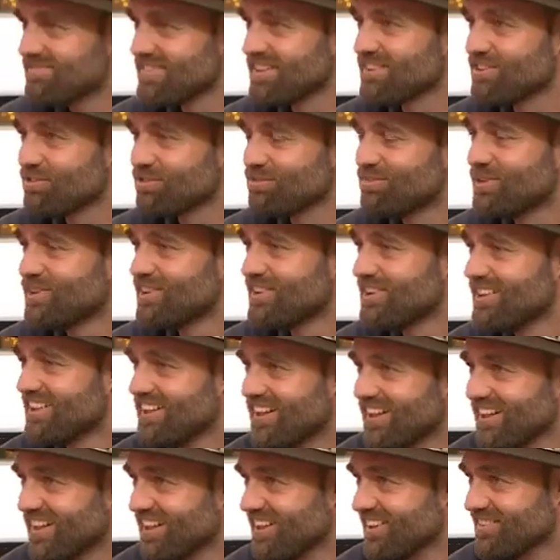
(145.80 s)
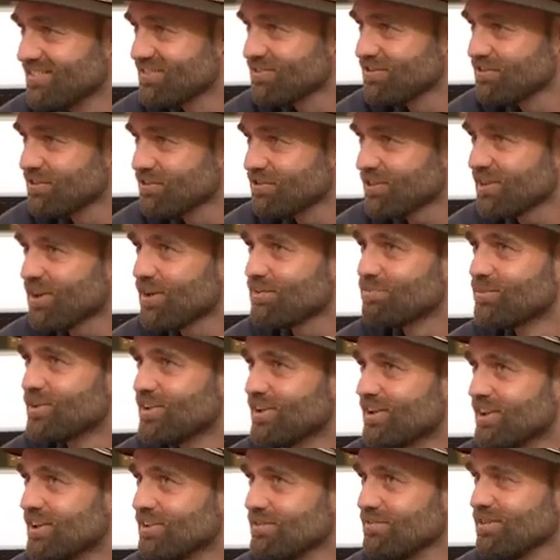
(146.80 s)
there's more, there's a lot
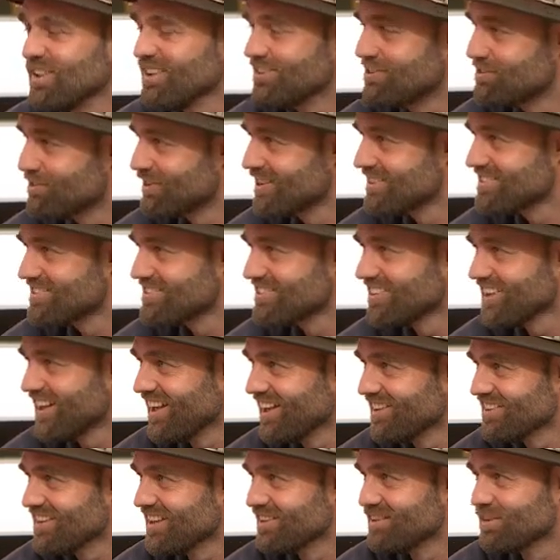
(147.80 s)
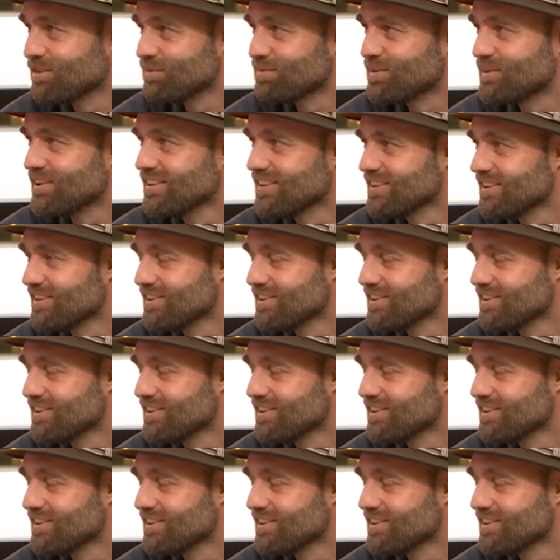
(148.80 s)
more interest at this point.